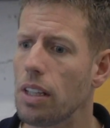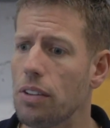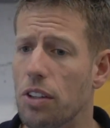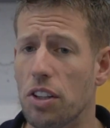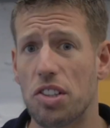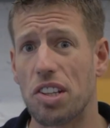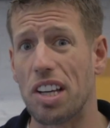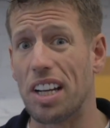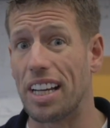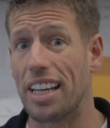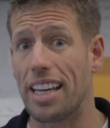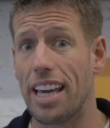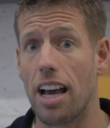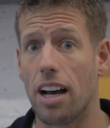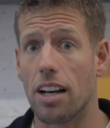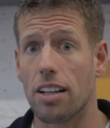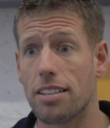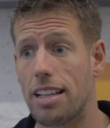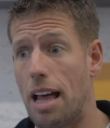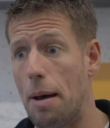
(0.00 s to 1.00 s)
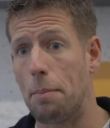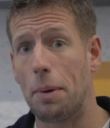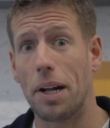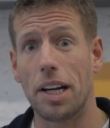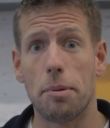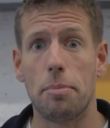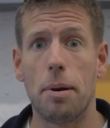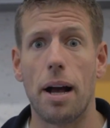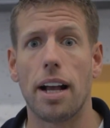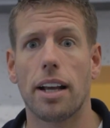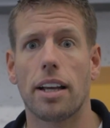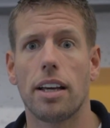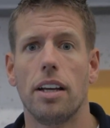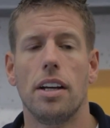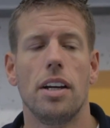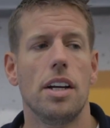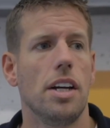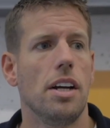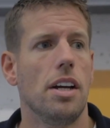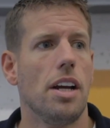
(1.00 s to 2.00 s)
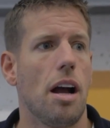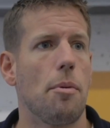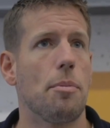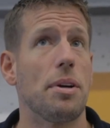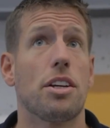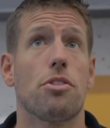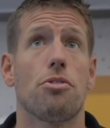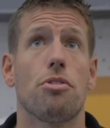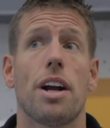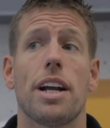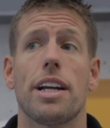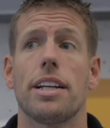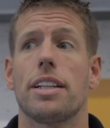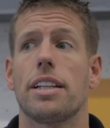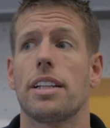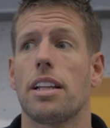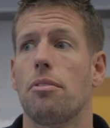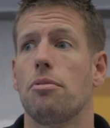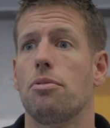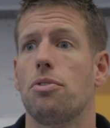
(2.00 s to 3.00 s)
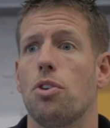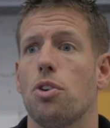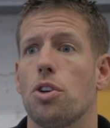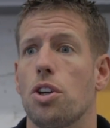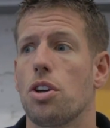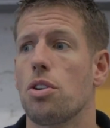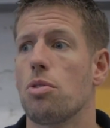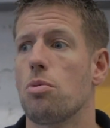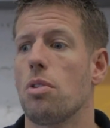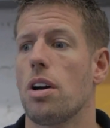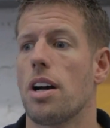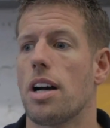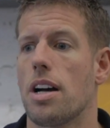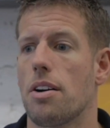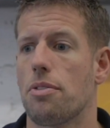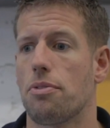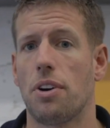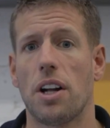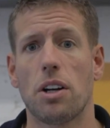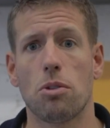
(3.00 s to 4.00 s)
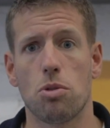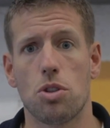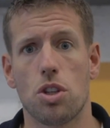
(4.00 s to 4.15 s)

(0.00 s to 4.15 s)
that's going to get us that money back? And we created the Done For You funnel